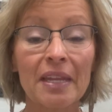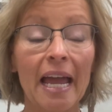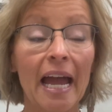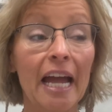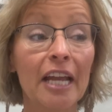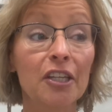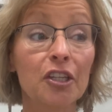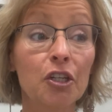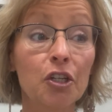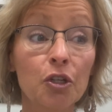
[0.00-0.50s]

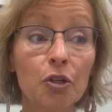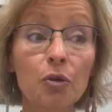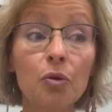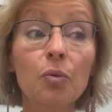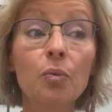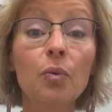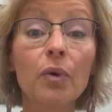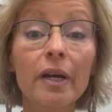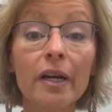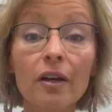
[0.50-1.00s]
and you
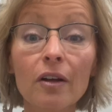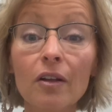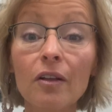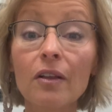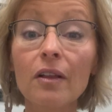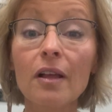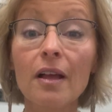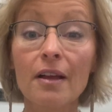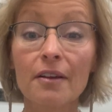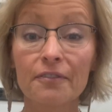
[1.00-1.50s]

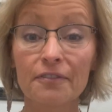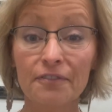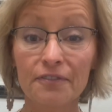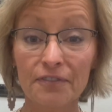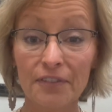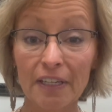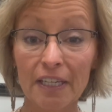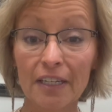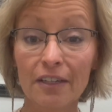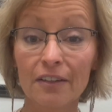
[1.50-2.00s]
will
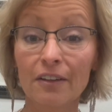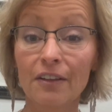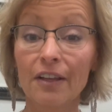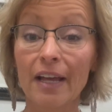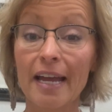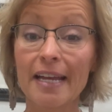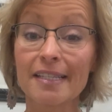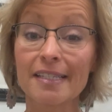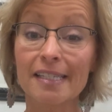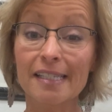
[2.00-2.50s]
feel
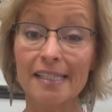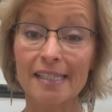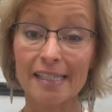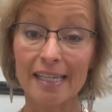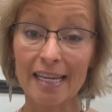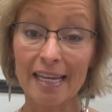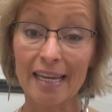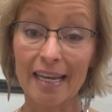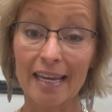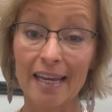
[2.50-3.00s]
and
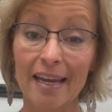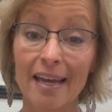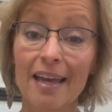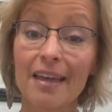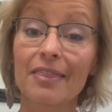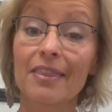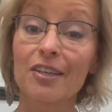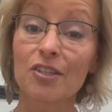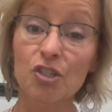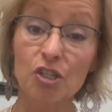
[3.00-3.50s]
see
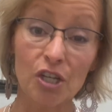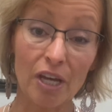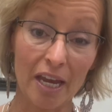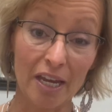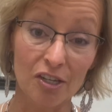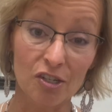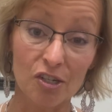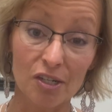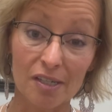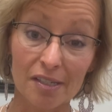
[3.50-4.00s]
the
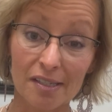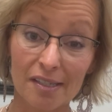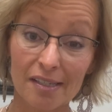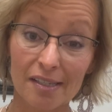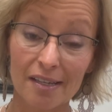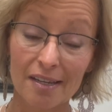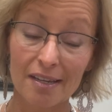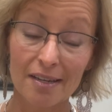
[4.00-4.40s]
changes.